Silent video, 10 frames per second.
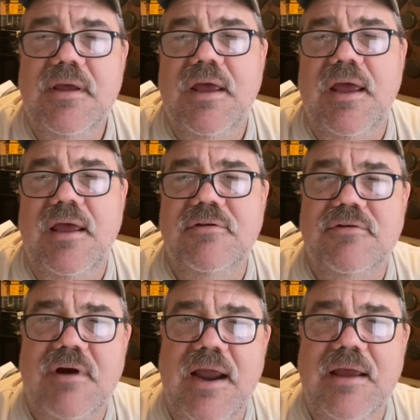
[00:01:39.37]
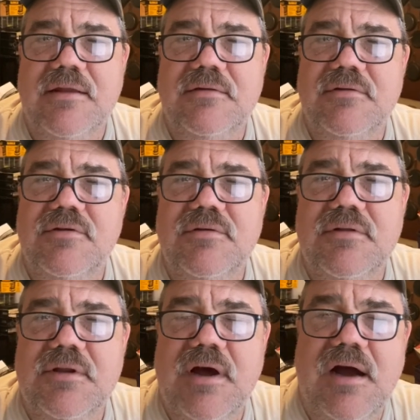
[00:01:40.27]
and drag it to the
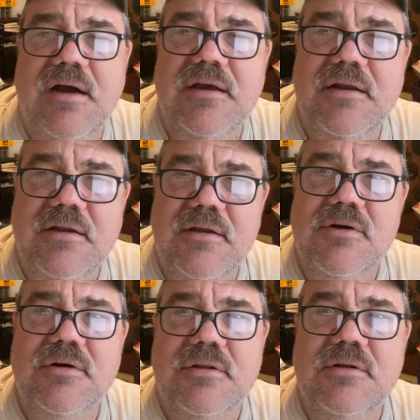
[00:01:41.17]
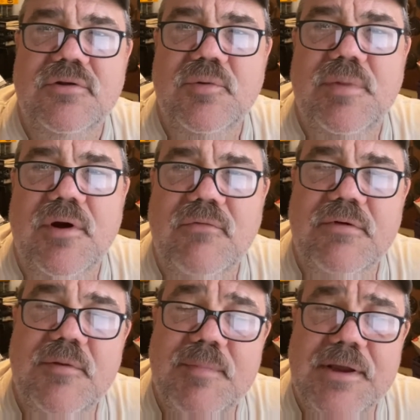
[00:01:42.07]
dock and then hook the loop over
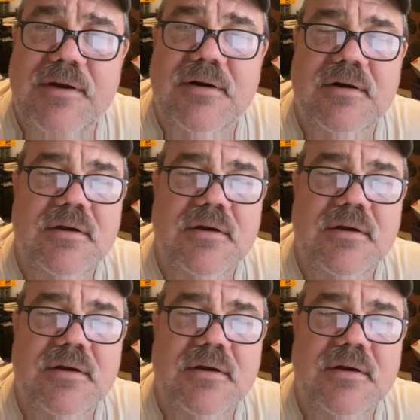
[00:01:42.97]
the pier.